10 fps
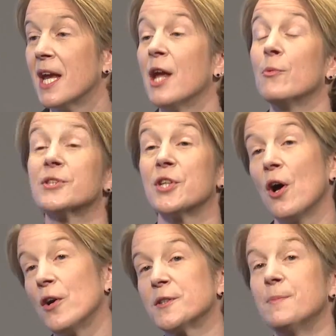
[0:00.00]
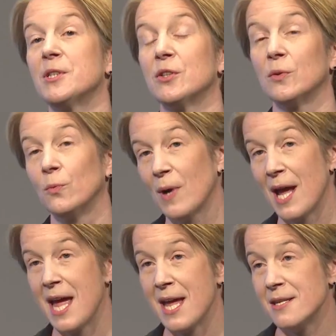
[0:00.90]
it was the hospital
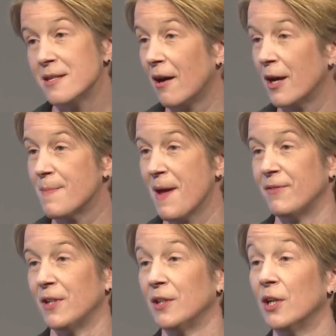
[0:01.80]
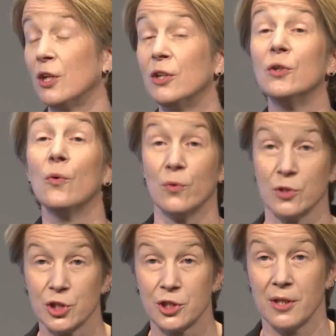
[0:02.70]
where Nye Bevan
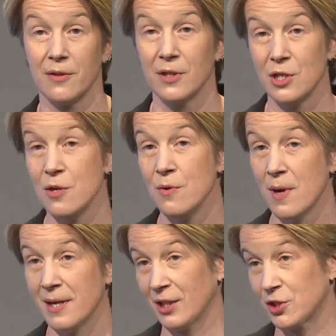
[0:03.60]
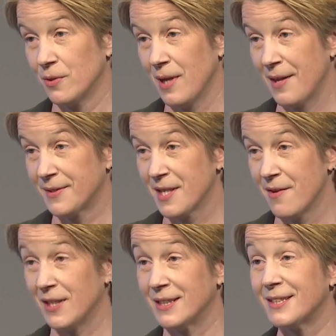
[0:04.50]
launched the new National Health
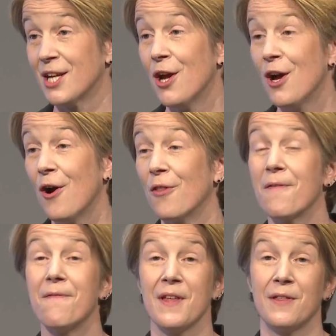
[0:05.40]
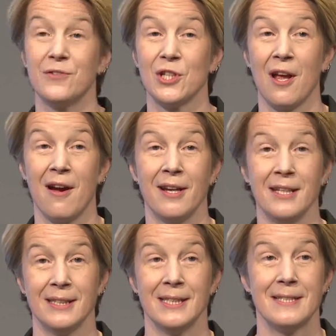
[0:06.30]
Service on the 5th of July,
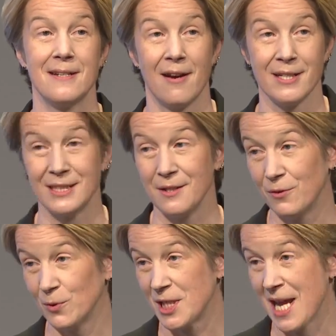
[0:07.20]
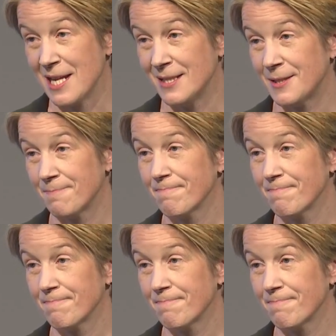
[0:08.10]
1948.